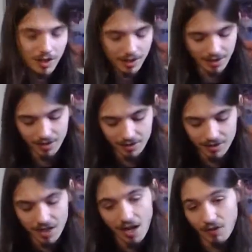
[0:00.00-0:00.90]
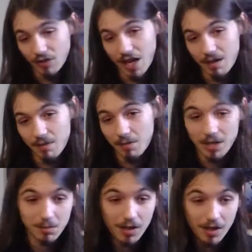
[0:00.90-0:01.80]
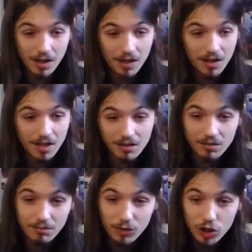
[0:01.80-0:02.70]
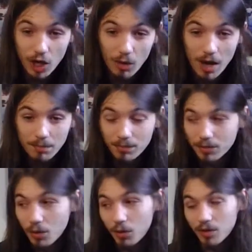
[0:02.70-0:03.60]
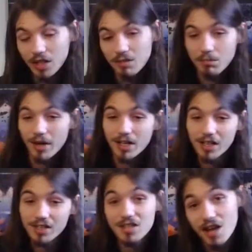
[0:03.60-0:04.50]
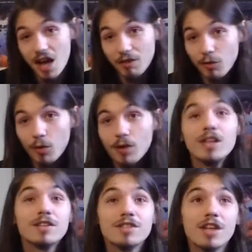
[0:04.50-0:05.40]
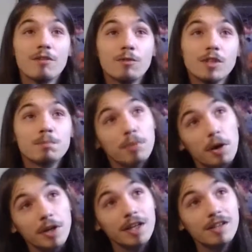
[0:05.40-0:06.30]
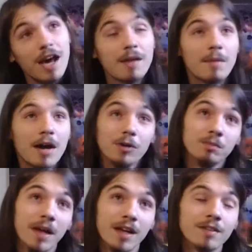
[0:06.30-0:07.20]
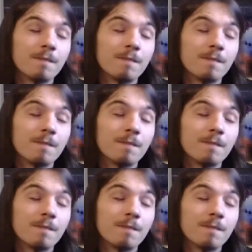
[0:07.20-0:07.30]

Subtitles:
because every time our bass player didn't show up or didn't bring his stuff, or his stuff was broken at my old band,